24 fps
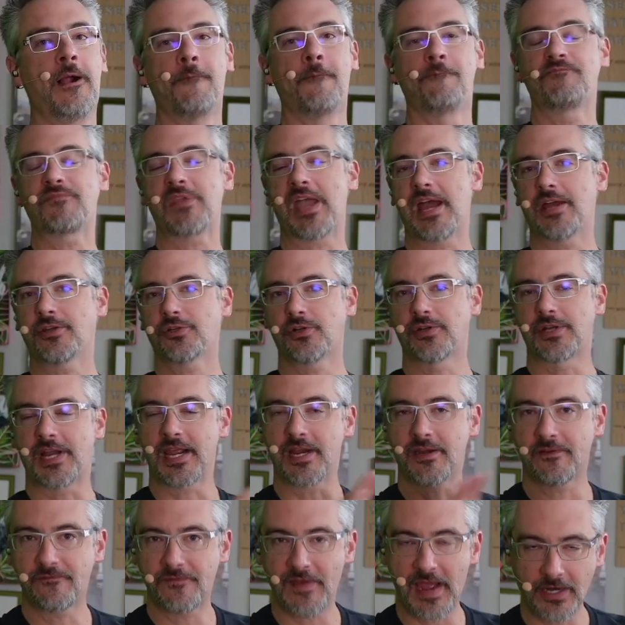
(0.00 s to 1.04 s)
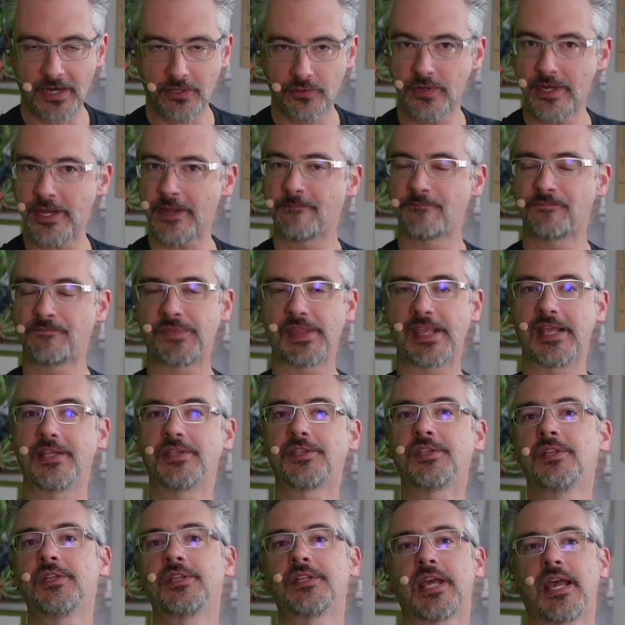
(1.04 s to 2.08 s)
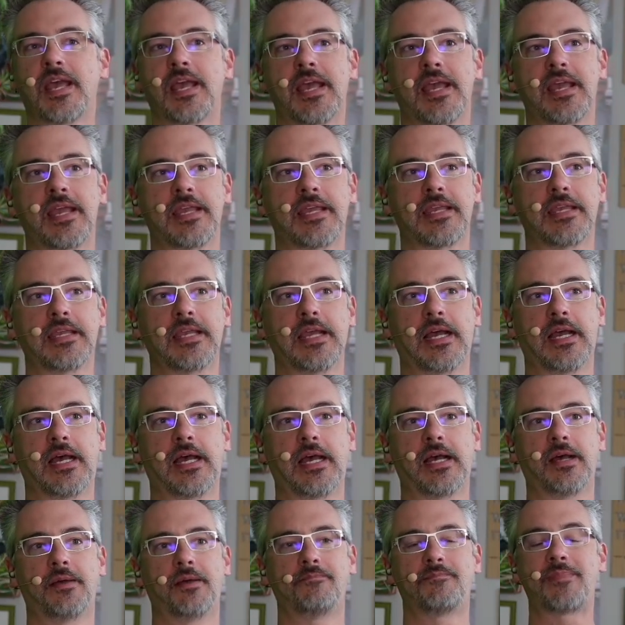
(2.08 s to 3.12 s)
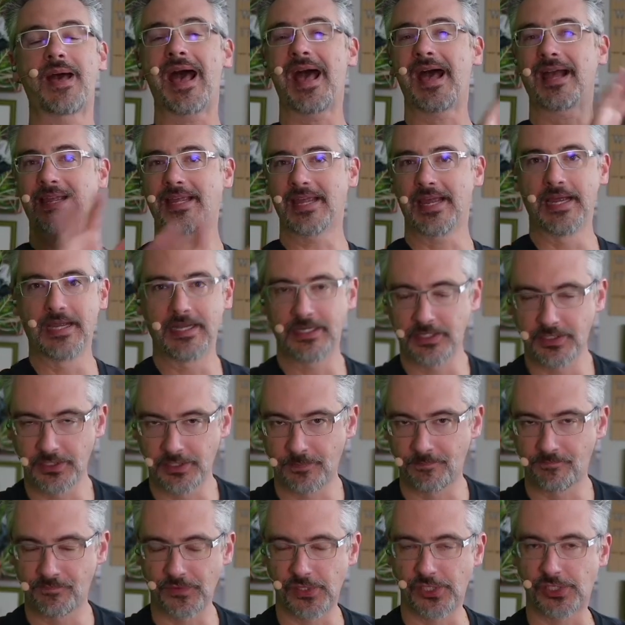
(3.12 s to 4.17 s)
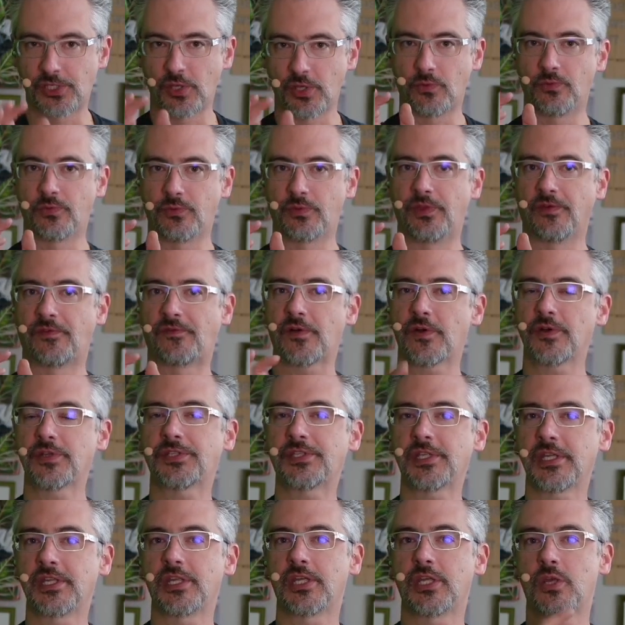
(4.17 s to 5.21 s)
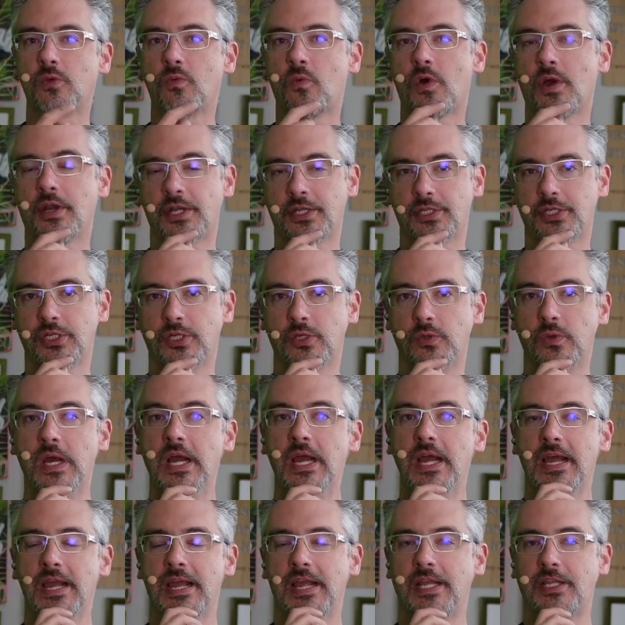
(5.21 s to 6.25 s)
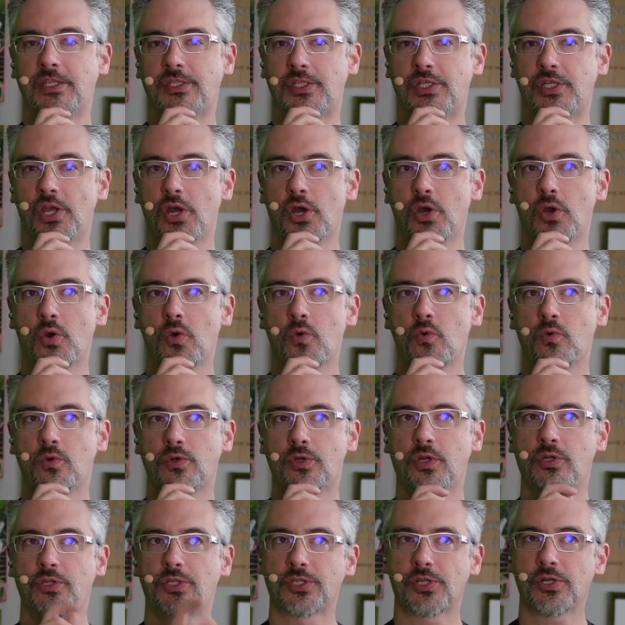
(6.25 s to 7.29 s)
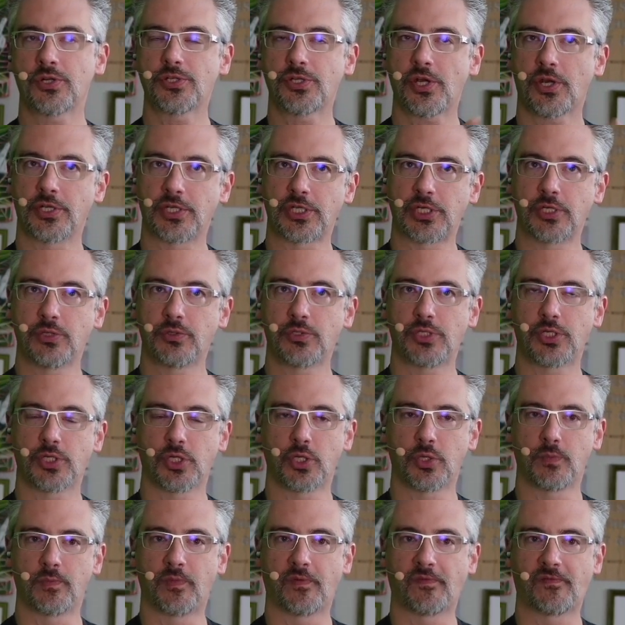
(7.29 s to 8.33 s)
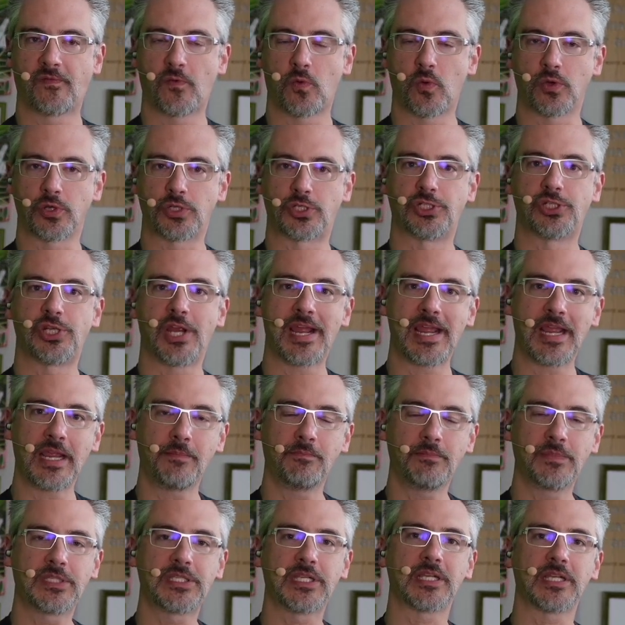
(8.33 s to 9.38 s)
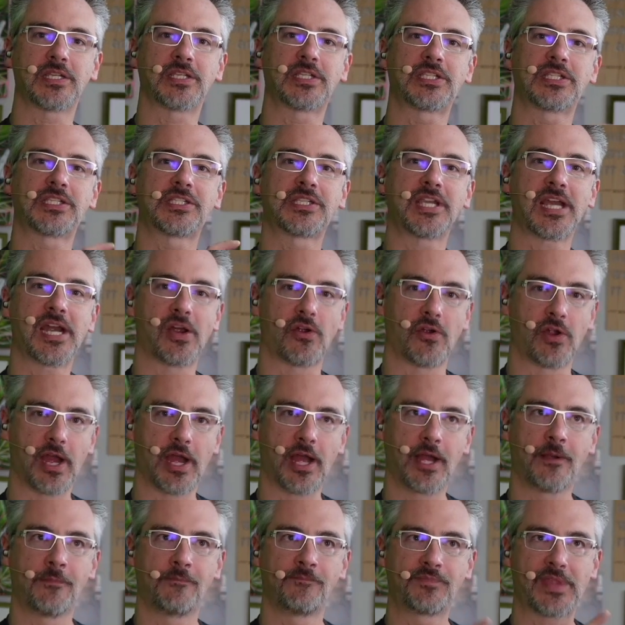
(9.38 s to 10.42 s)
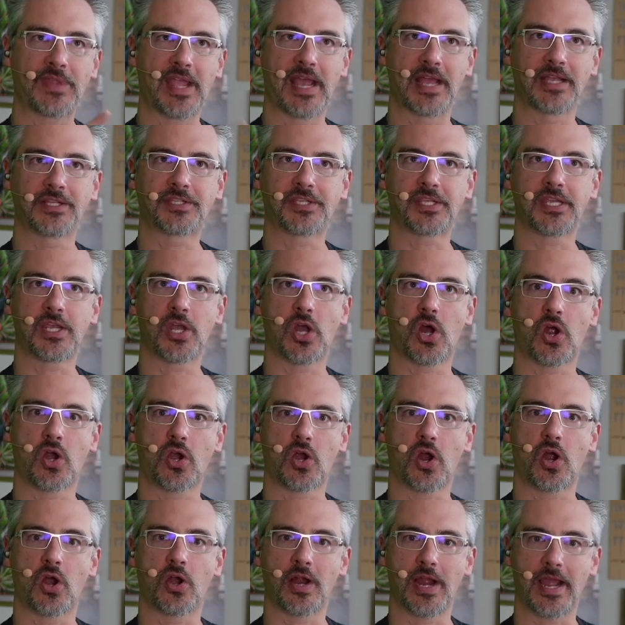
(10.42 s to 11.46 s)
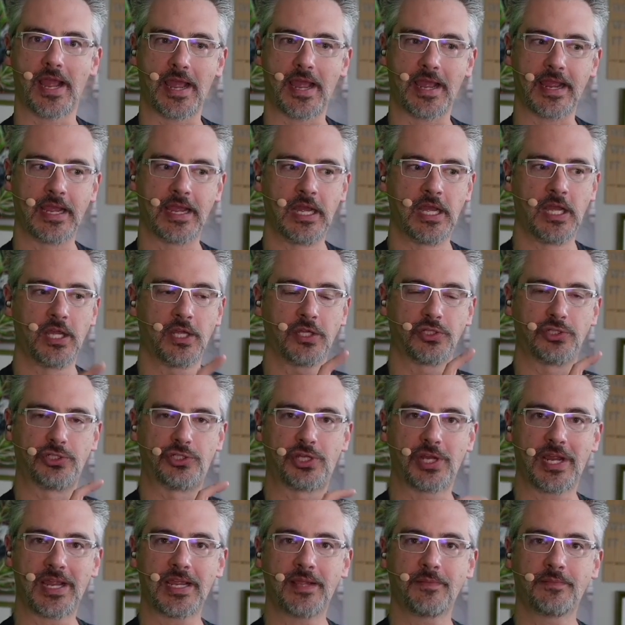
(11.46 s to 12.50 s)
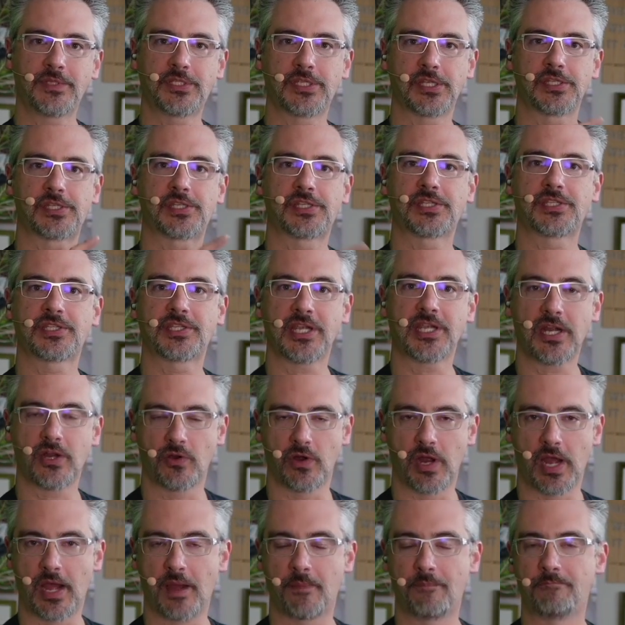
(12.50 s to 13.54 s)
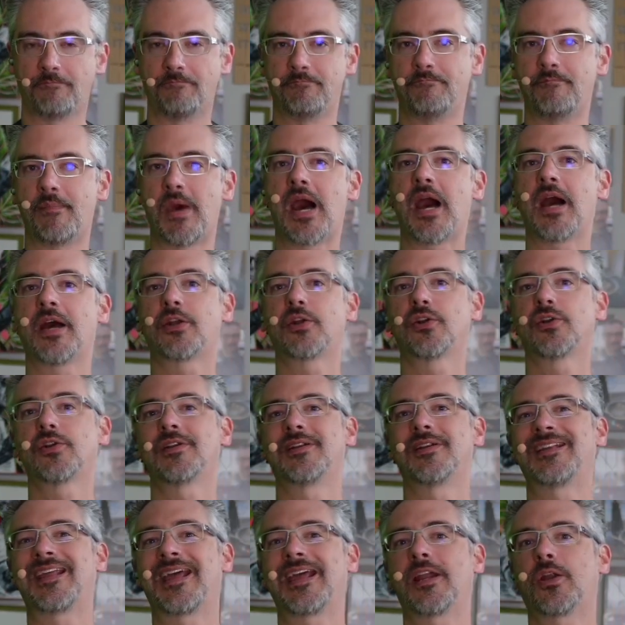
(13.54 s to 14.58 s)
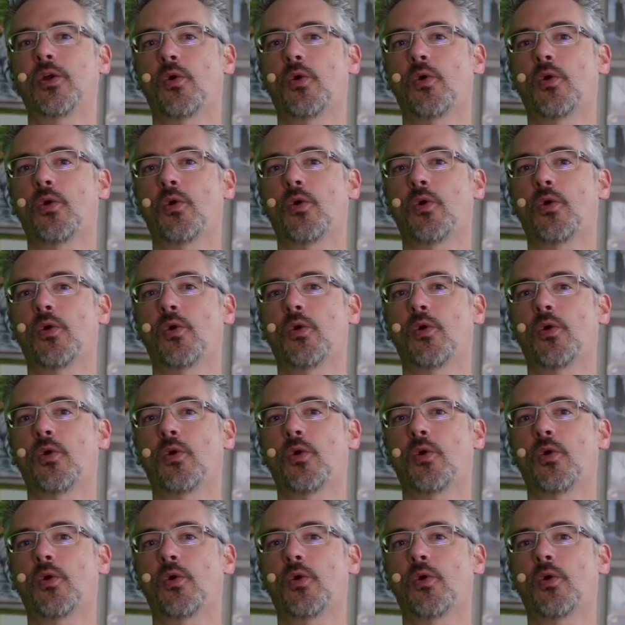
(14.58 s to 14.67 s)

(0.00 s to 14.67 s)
Azure Data Factory isn't a uh, backend, so the first thing that you want to do is go search on YouTube for James Serra S E R R A, James Serra Modern Data